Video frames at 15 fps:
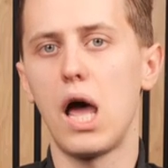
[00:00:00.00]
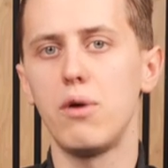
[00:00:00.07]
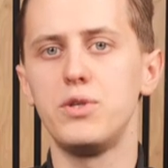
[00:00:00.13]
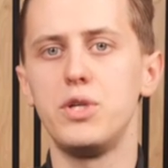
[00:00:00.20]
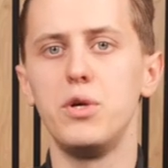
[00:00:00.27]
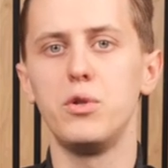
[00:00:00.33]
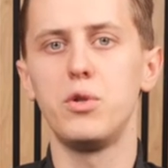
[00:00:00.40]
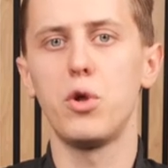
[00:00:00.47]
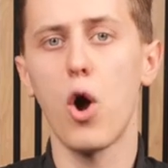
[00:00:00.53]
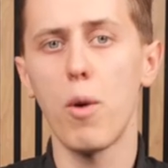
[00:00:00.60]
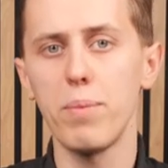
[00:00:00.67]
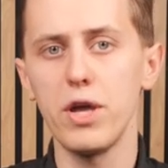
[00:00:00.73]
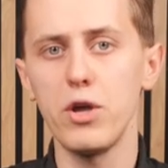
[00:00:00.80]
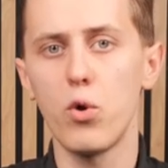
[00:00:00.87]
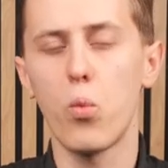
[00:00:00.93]
allows you to
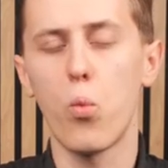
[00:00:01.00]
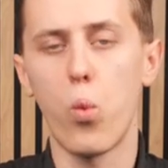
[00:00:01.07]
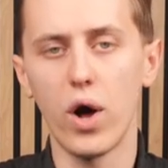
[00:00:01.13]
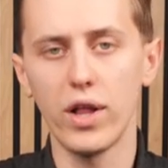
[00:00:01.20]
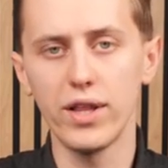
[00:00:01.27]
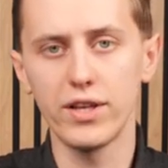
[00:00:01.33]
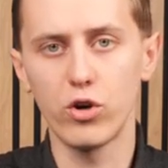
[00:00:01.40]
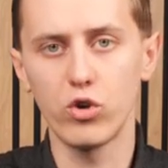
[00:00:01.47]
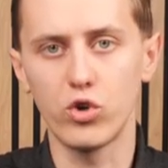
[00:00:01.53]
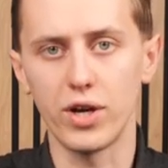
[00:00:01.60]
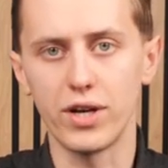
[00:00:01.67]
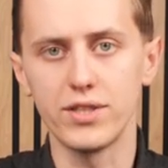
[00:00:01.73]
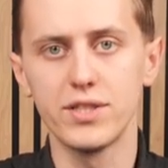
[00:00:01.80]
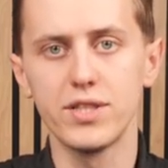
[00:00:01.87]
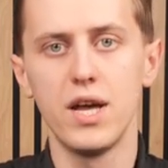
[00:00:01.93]
copy your wallet
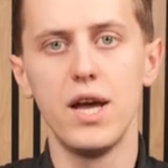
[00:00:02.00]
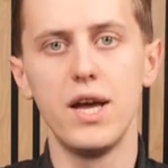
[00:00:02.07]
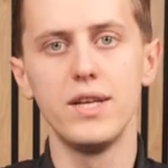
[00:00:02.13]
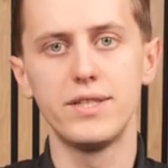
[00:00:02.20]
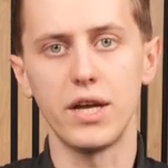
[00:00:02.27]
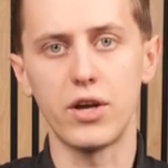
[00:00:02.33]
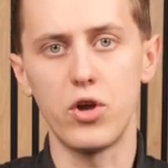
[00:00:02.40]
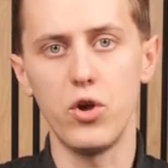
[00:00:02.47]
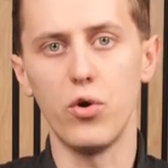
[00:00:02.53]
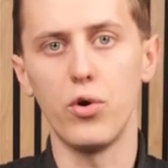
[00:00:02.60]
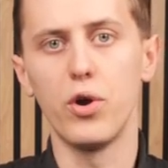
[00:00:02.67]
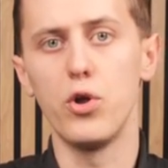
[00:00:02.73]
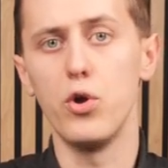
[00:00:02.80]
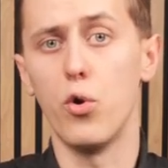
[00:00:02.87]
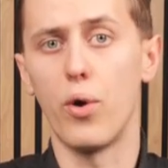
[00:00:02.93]
address,
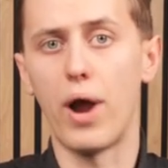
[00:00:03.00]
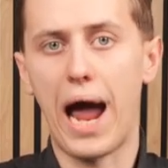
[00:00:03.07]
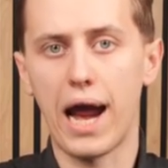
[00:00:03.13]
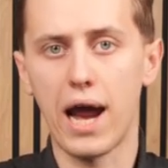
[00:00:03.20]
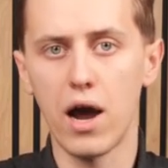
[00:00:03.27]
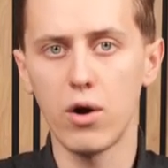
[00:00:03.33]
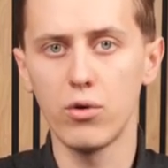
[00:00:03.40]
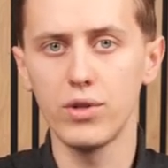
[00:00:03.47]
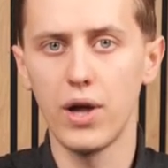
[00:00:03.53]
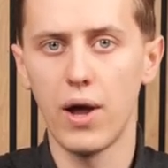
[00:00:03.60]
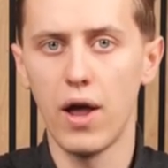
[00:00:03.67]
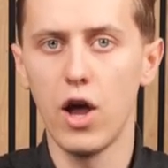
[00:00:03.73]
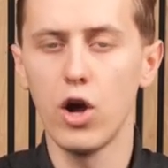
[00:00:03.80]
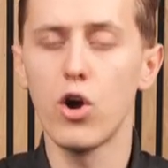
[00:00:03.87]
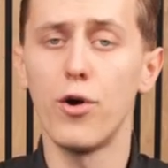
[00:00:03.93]
secure your account,
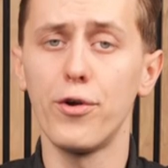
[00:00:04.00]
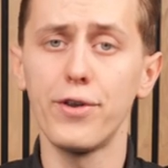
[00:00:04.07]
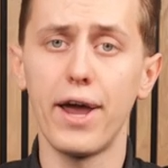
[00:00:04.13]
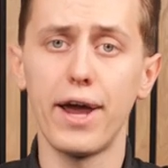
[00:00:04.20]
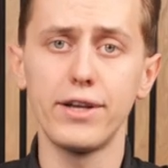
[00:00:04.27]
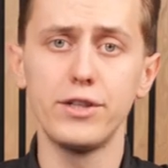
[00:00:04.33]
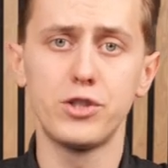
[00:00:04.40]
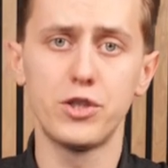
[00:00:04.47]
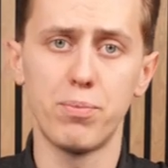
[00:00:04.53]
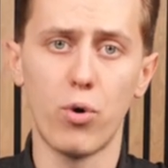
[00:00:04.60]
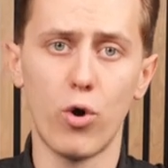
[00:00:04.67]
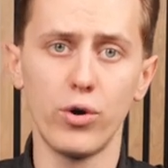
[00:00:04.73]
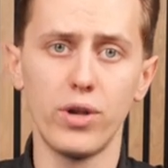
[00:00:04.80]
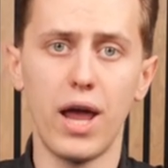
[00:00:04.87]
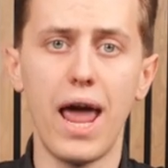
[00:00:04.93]
contact
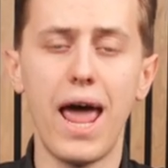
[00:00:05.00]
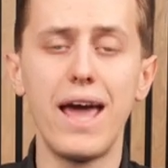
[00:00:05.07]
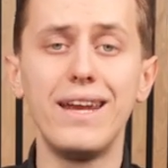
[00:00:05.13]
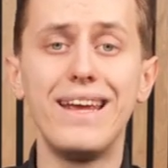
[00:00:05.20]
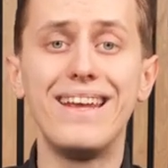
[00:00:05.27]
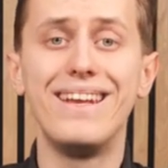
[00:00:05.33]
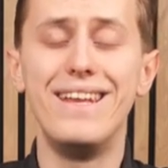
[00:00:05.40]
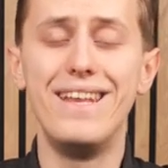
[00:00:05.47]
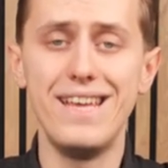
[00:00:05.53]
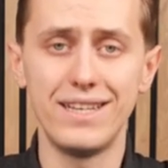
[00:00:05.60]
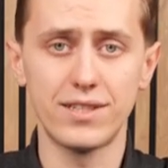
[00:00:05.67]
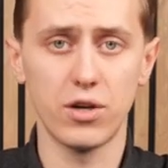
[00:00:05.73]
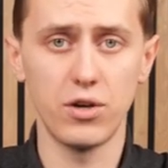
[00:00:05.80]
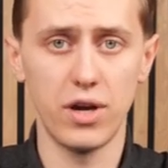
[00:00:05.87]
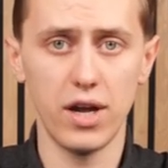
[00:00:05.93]
support, and
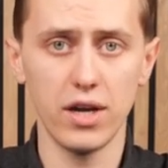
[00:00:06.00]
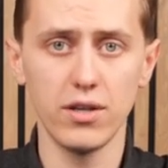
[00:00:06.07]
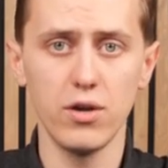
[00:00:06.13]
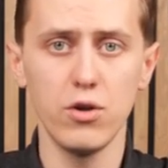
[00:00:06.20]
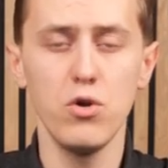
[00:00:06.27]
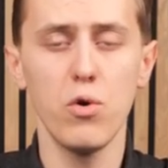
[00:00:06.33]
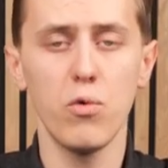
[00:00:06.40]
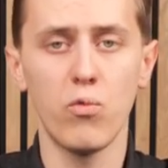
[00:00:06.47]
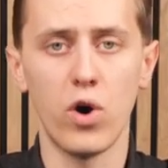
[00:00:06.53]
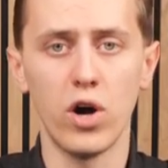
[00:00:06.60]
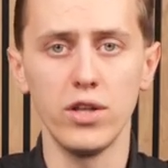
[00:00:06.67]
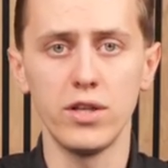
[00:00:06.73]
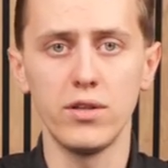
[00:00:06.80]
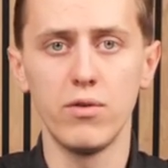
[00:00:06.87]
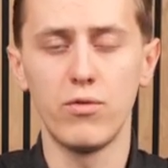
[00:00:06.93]
disconnect your
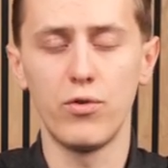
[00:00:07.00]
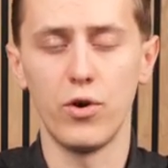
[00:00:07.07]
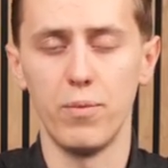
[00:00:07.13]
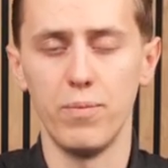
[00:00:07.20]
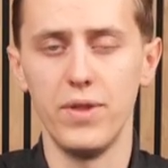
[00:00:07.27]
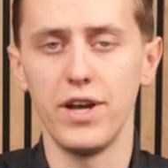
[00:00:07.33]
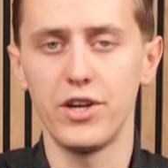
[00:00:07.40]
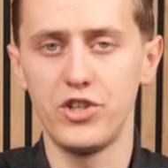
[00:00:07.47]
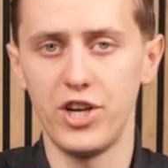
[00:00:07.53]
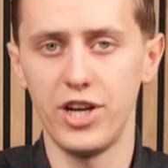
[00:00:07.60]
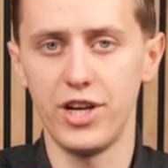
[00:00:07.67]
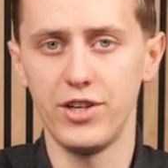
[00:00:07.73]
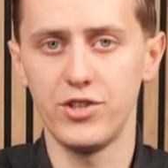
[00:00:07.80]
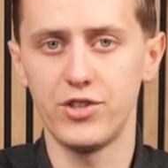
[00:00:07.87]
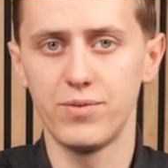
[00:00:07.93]
wallet from the
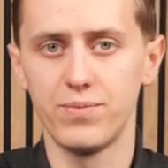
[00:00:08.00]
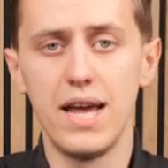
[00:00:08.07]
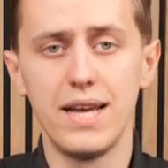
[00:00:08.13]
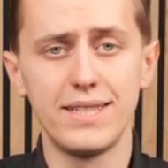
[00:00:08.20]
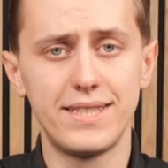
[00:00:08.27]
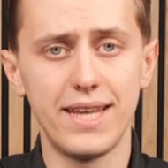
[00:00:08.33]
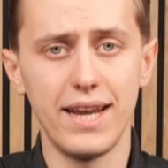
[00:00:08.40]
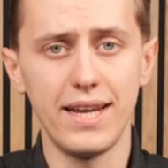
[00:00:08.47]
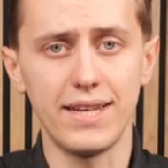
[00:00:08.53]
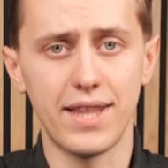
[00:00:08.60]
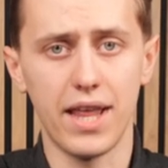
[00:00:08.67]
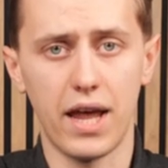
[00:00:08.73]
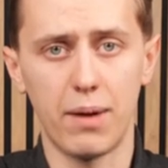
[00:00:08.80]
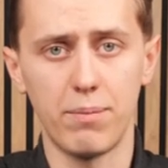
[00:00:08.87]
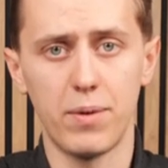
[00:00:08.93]
exchange. Settings
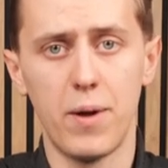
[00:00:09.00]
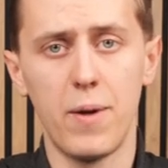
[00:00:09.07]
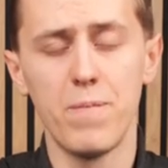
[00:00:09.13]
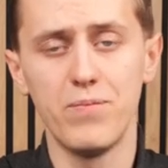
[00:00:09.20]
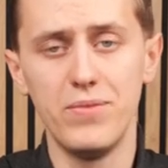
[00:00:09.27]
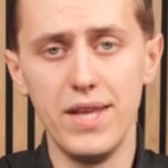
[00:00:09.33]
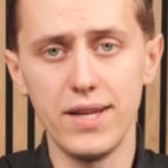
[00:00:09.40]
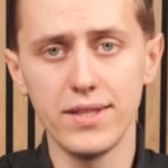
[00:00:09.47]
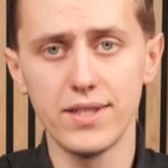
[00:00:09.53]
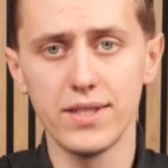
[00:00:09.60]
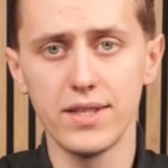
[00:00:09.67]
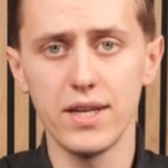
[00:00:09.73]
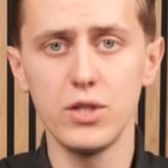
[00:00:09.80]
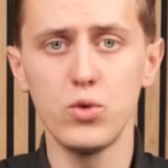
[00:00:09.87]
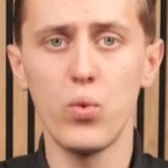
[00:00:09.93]
tab.
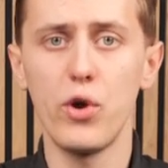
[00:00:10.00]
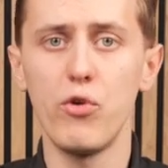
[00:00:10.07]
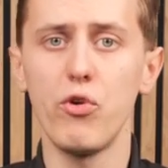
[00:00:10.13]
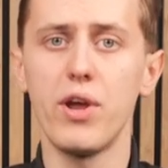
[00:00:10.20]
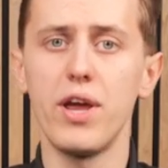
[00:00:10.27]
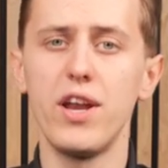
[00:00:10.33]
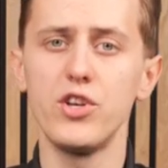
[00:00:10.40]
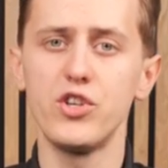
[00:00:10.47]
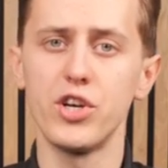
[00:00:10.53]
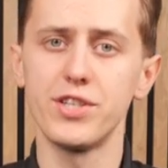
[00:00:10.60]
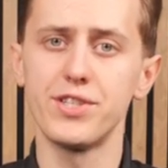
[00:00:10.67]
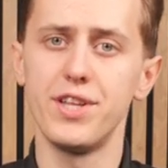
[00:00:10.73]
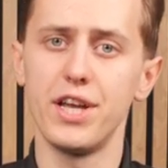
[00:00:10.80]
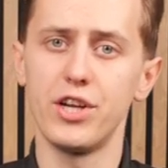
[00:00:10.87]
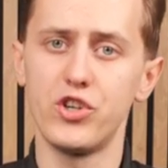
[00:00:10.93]
This is where you can
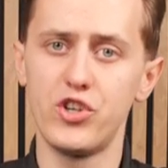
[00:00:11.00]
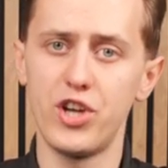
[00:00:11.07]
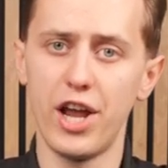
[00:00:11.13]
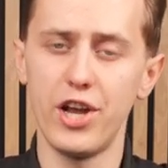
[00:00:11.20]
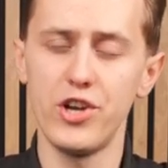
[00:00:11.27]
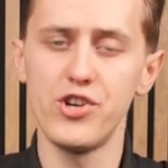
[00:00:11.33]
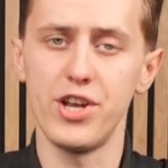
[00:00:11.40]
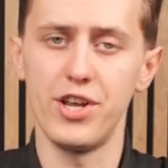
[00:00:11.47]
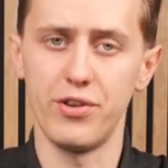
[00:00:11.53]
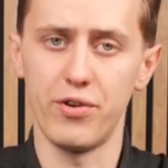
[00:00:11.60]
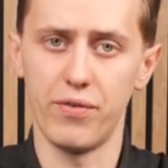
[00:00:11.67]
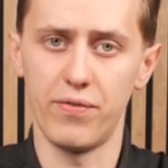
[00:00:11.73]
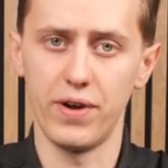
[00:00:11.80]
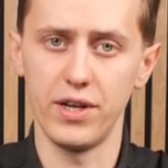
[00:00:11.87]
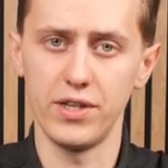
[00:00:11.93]
adjust the exchange
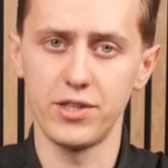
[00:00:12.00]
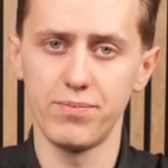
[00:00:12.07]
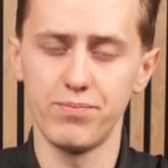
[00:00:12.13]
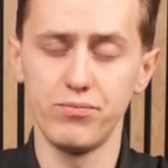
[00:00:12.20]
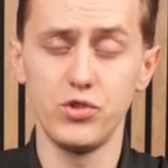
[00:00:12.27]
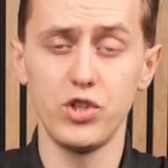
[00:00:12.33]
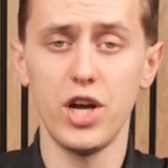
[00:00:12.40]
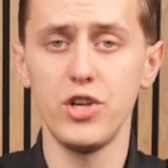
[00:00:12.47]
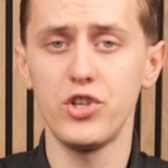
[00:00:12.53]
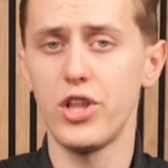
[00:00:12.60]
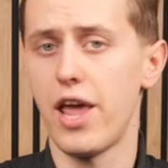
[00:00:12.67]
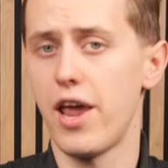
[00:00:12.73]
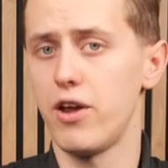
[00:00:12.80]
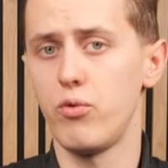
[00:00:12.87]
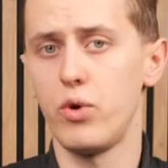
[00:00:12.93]
interface, change
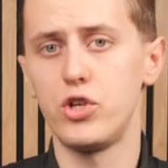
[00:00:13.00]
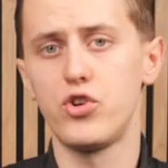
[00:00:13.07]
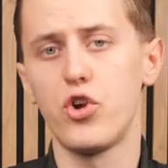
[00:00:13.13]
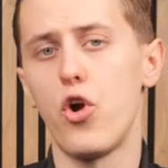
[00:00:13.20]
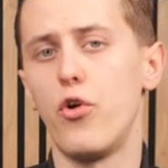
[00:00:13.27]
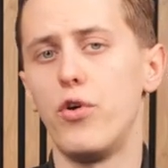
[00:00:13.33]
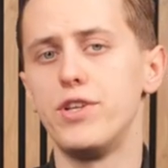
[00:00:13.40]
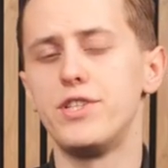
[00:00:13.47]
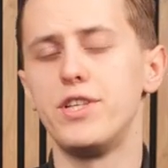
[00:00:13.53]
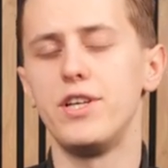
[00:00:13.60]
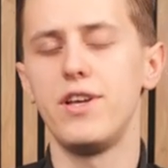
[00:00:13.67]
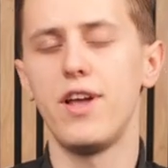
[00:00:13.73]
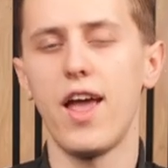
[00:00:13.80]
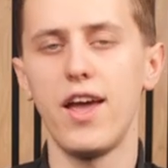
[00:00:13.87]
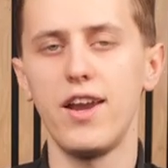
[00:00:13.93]
language,
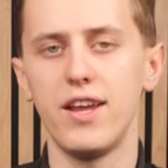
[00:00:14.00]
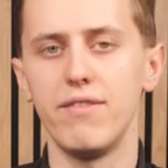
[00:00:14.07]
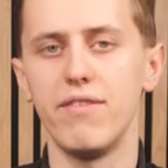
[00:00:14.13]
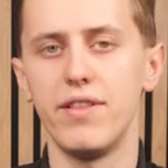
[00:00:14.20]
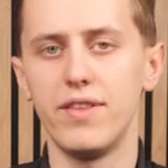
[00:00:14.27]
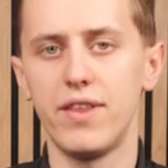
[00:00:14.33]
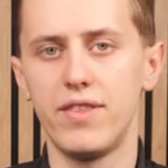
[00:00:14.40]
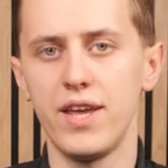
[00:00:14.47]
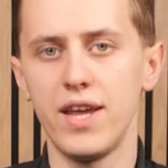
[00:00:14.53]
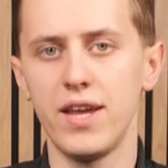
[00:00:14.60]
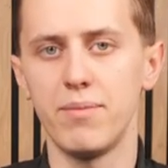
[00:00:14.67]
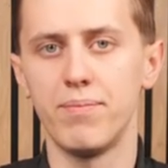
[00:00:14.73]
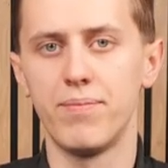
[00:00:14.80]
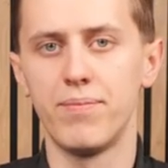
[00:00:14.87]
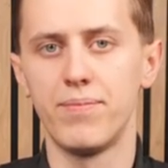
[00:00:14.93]
currency, and even the
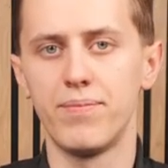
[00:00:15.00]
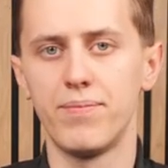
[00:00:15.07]
theme.